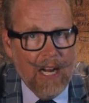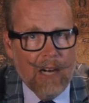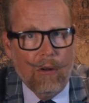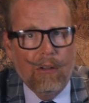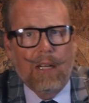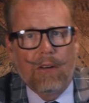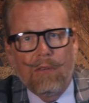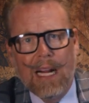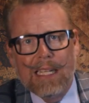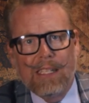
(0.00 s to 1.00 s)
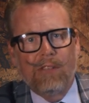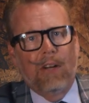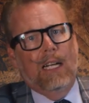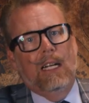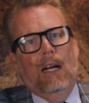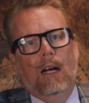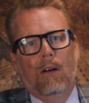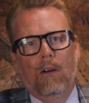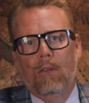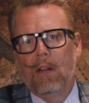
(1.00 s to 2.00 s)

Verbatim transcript: Harold Raistrick, a